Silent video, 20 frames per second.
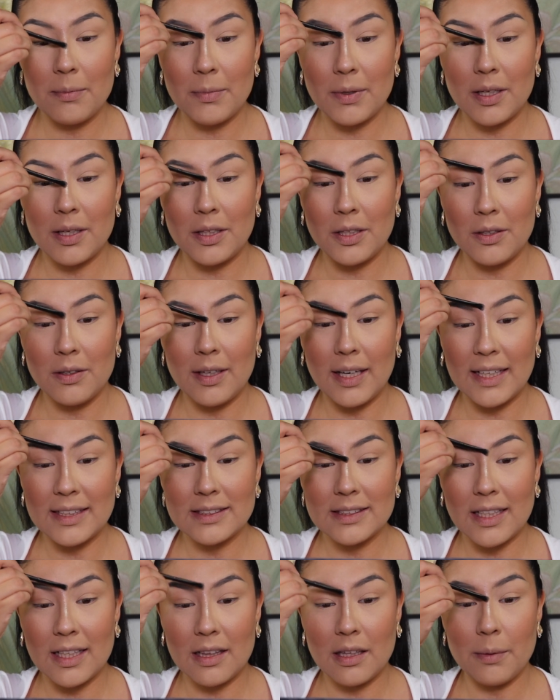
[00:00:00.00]
You
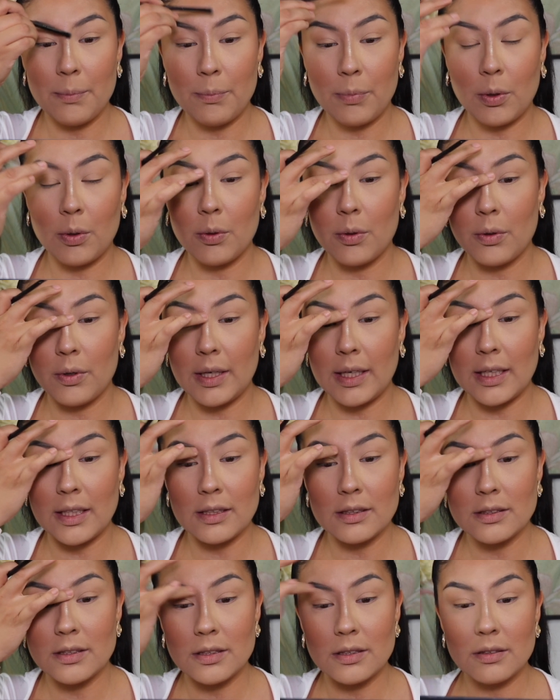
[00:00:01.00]
guys get the
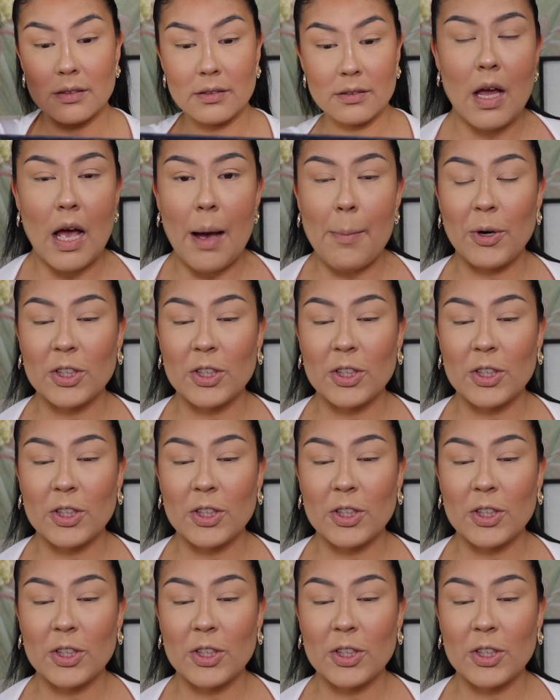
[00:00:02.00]
point. I'm